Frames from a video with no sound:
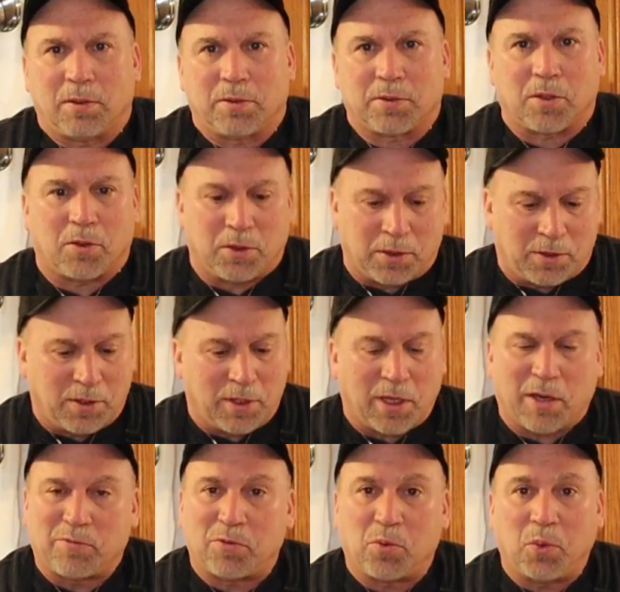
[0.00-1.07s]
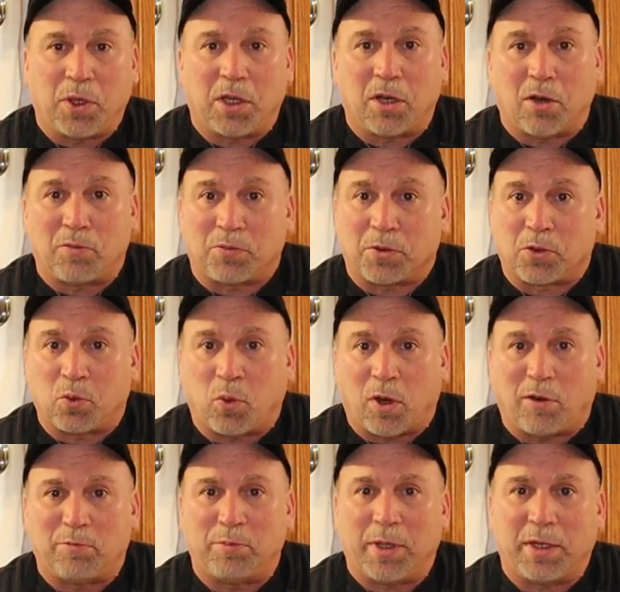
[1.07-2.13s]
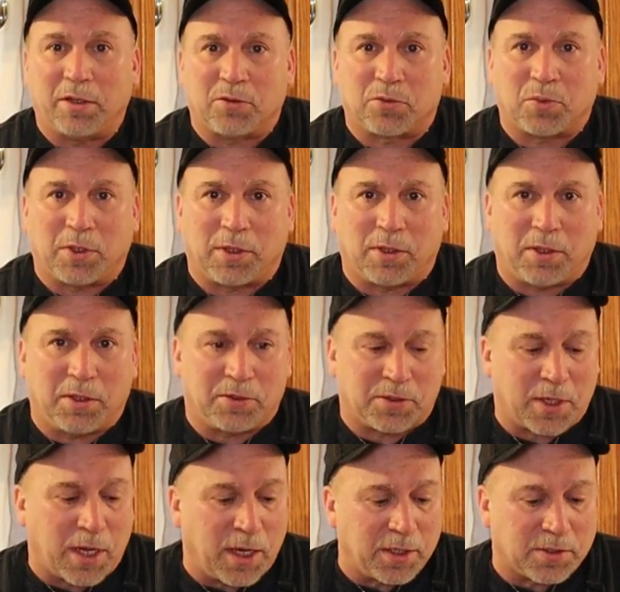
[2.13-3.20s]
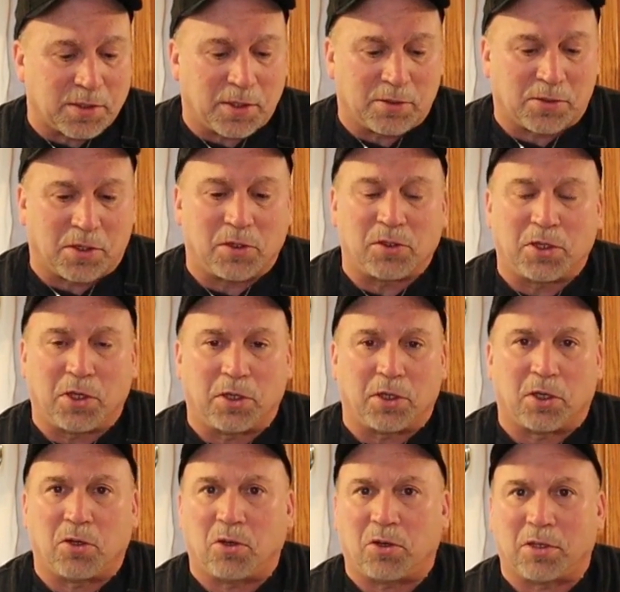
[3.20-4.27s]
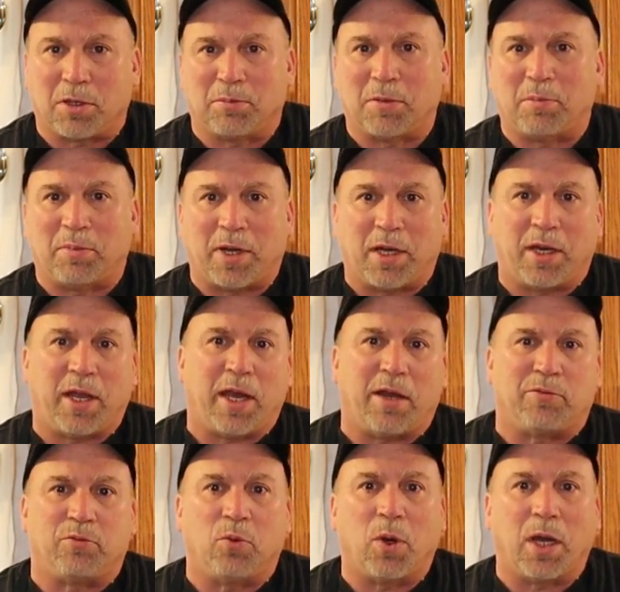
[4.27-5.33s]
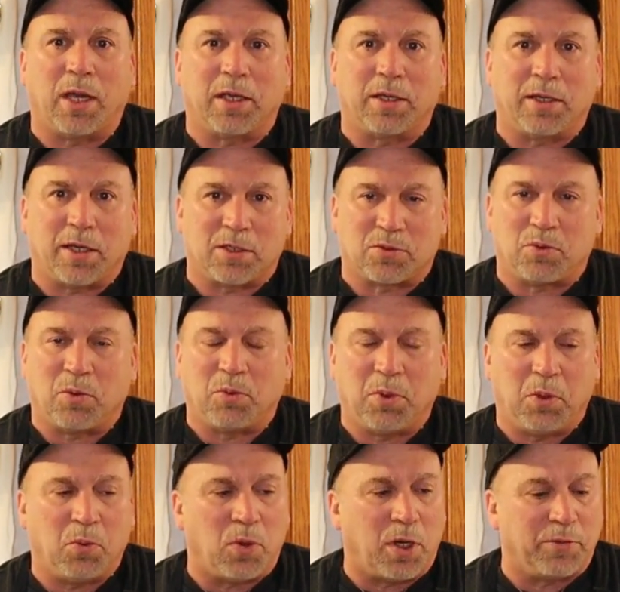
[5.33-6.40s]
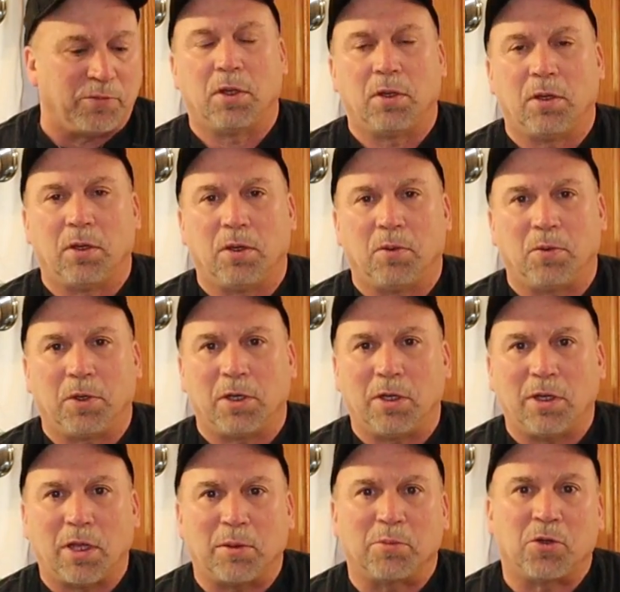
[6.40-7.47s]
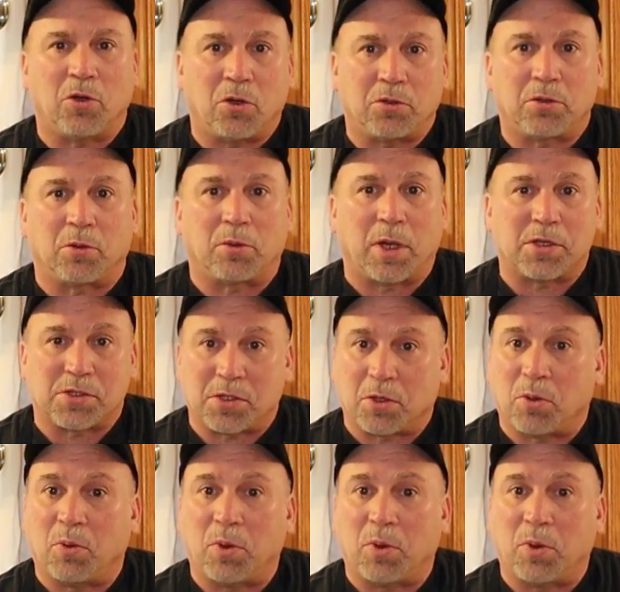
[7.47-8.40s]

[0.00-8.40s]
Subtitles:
So into the oven we go for 12 minutes with these guys. It's only going to cook them about halfway, and that's what we want. We're going to let them cook the rest of the